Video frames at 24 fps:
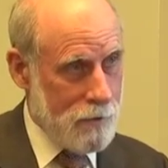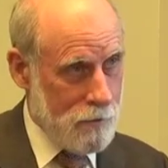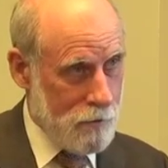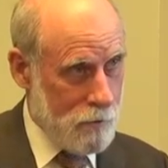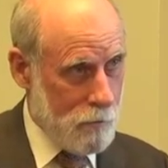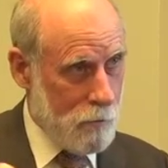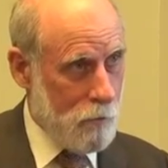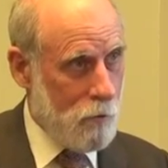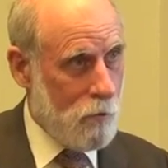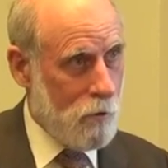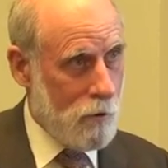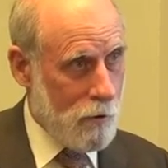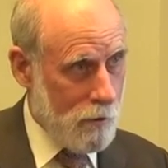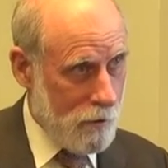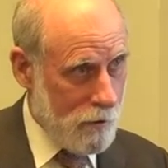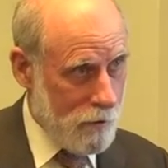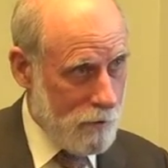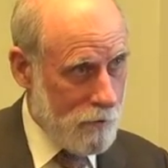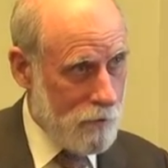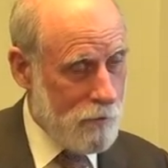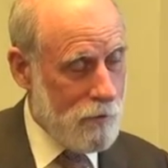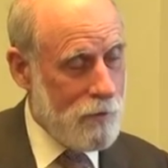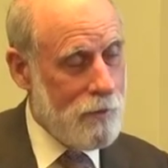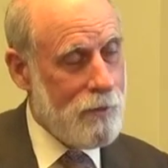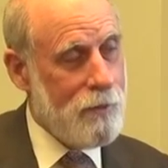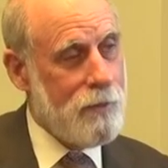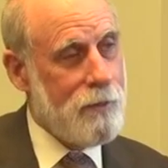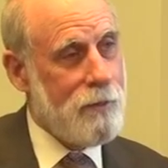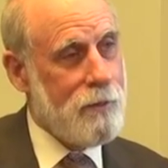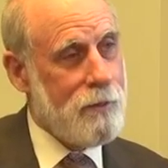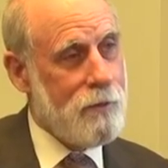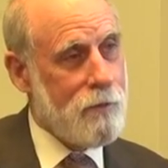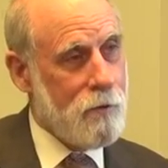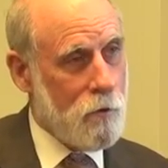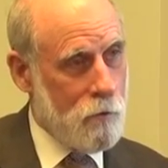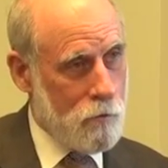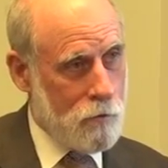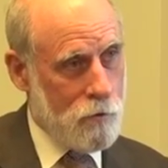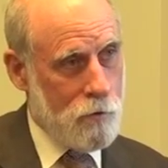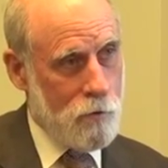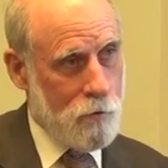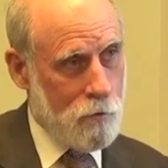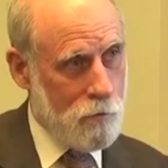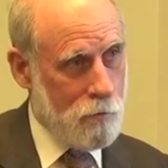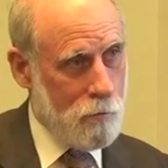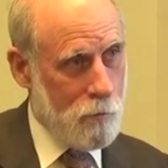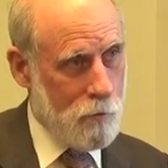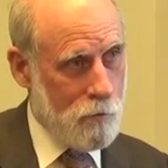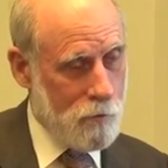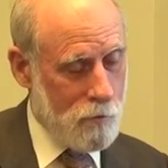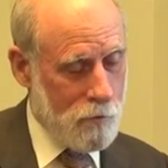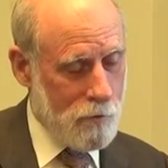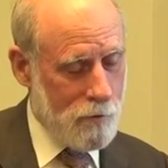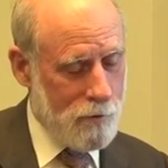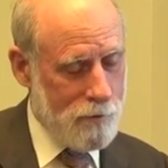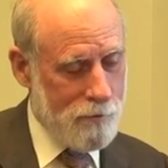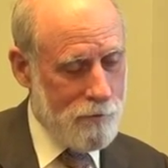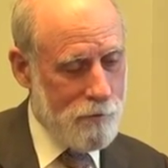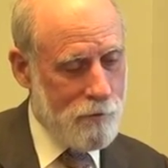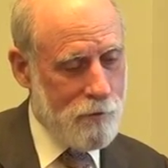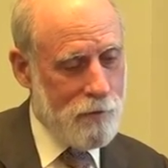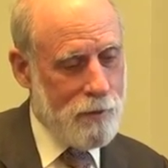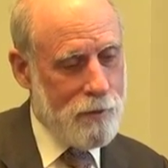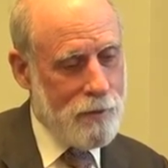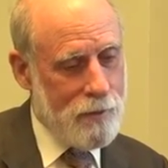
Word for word: to the protocols, host-to-host protocols.